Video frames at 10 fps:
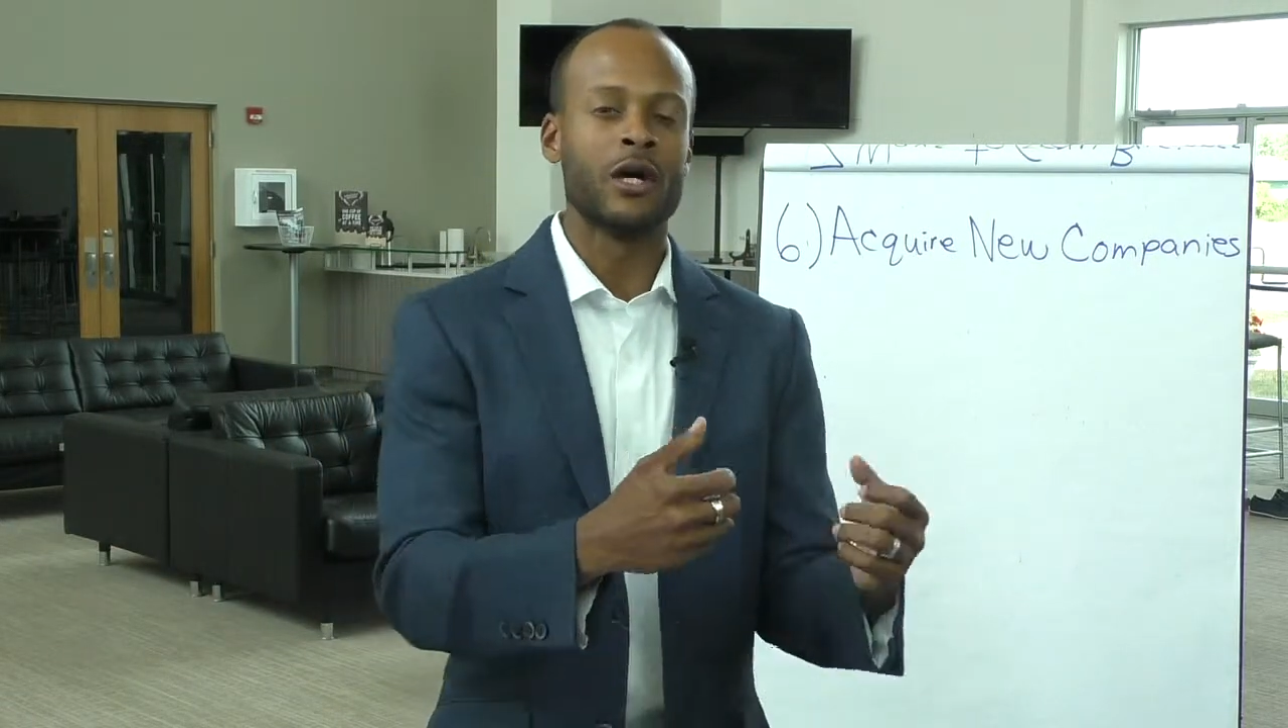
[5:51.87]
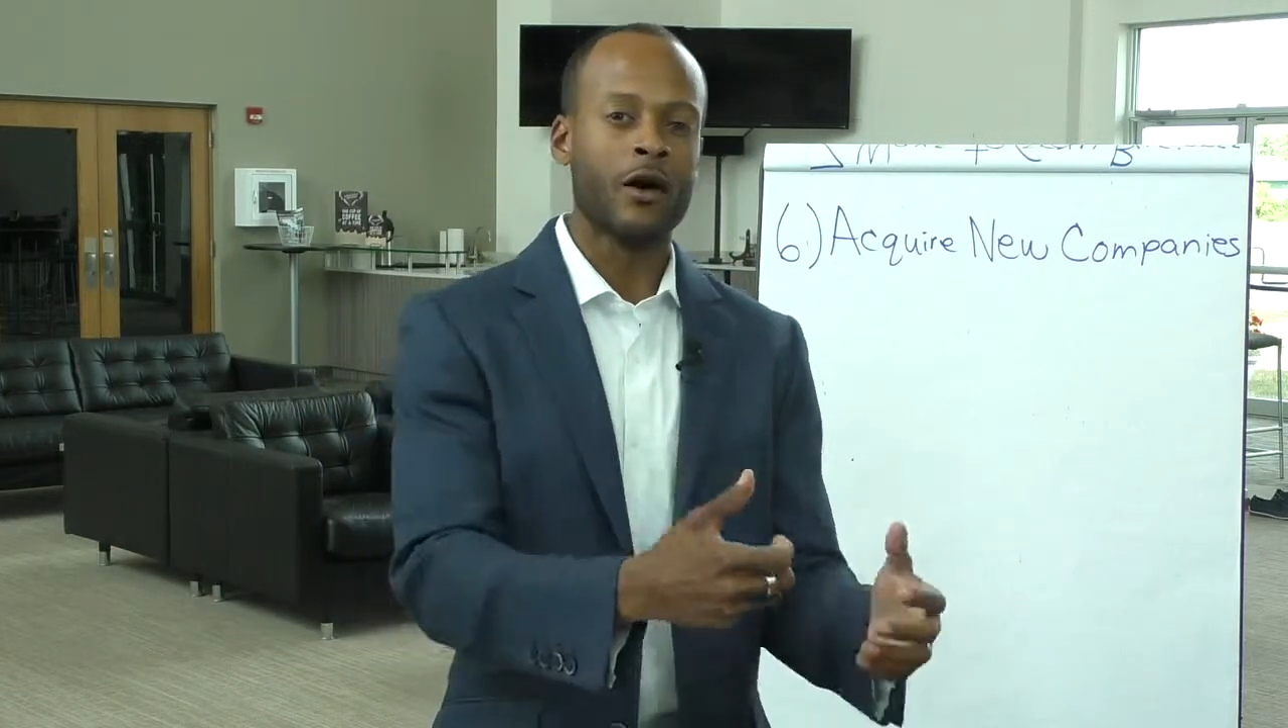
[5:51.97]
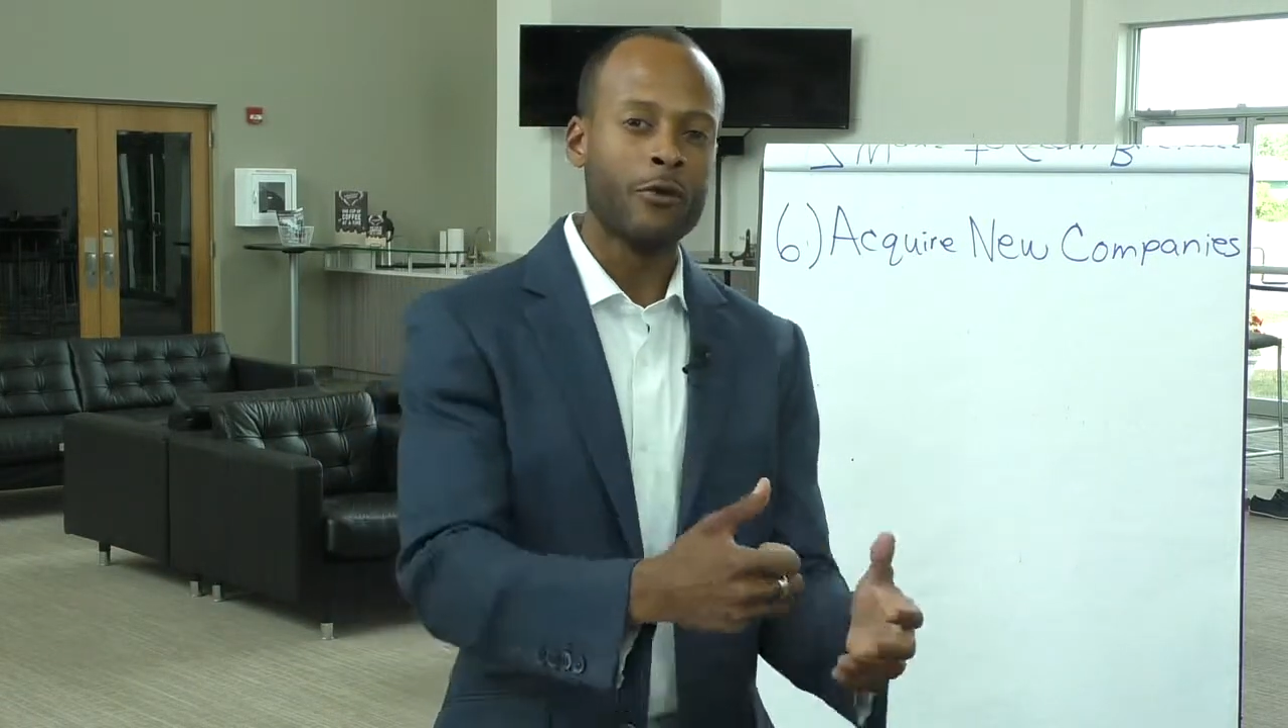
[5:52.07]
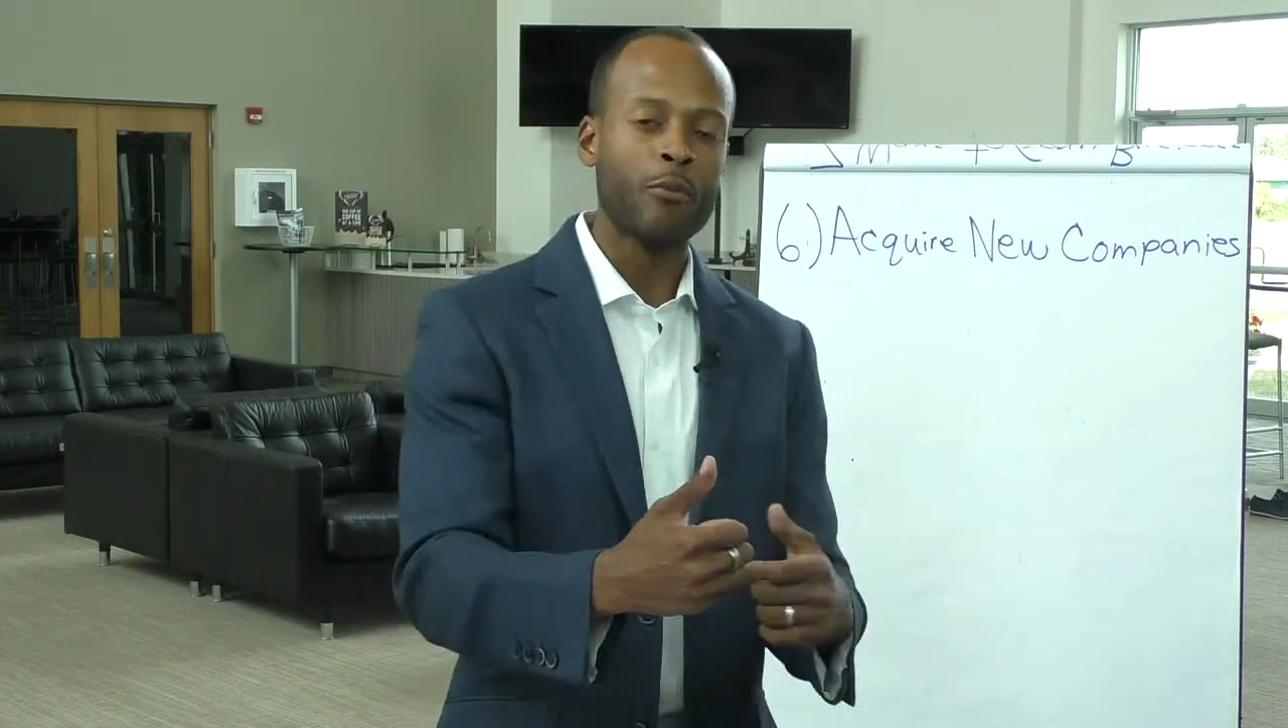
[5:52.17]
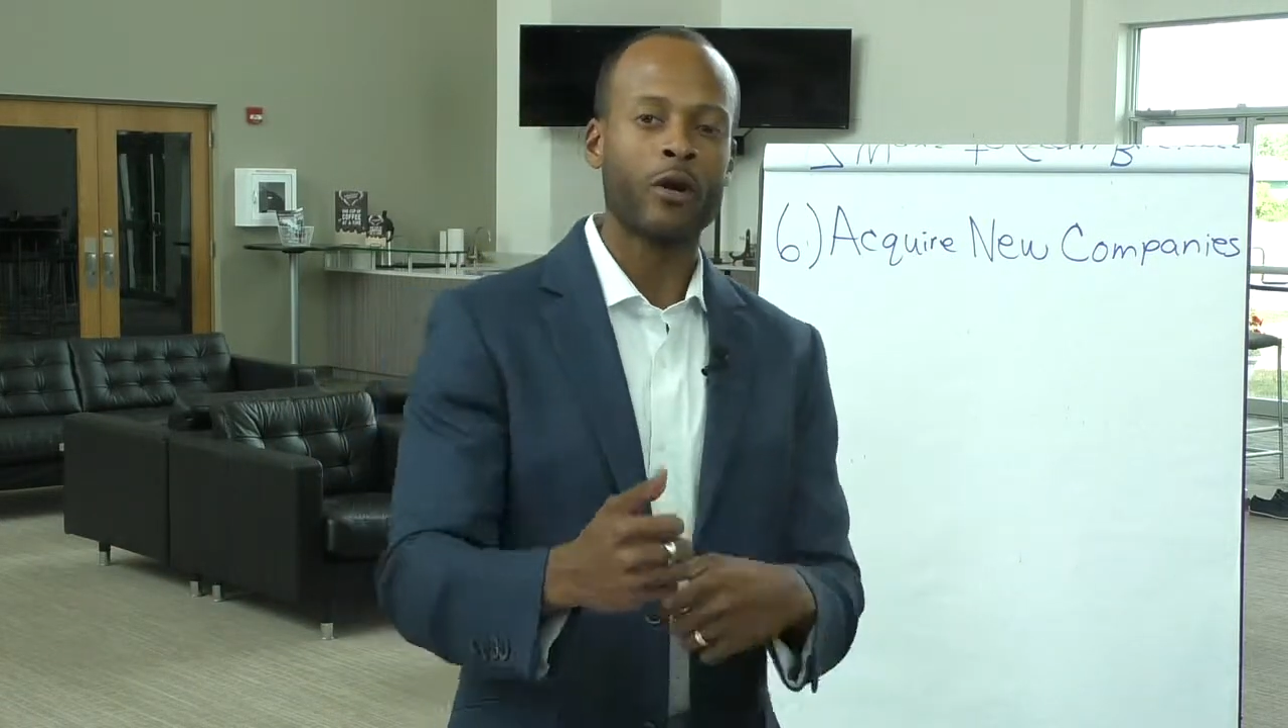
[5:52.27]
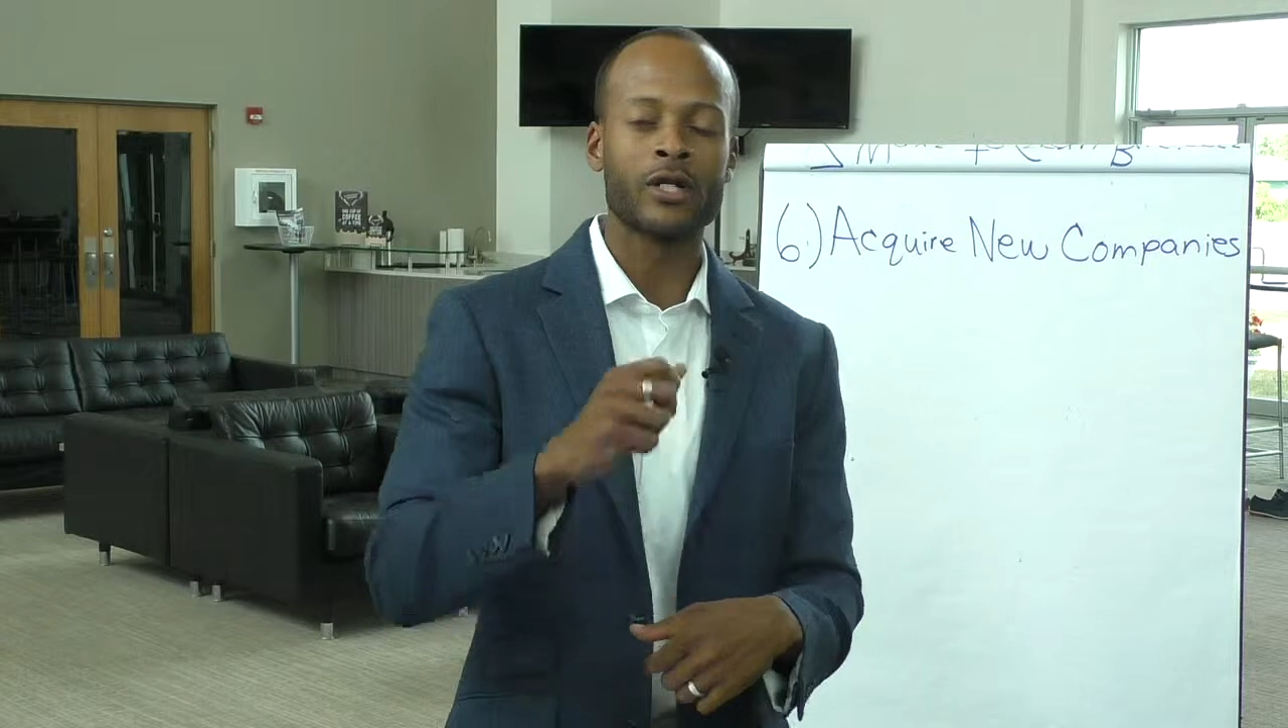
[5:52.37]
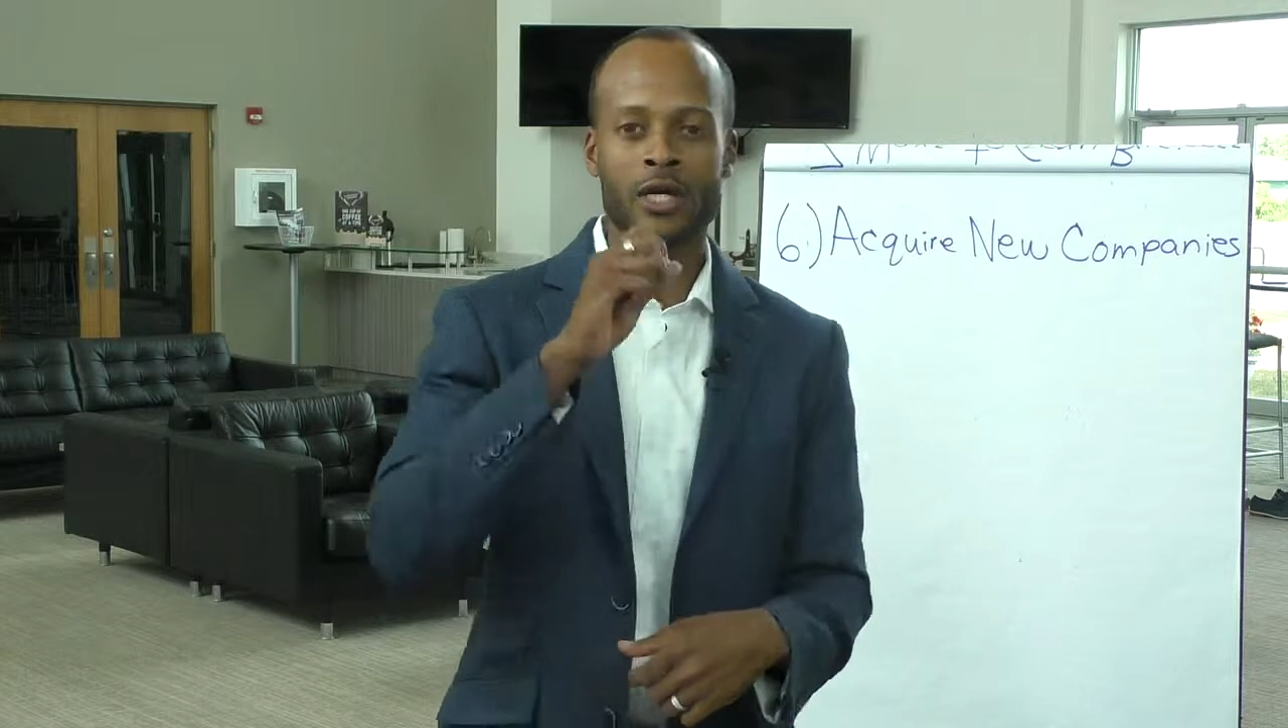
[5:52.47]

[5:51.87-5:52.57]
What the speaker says: other mortgage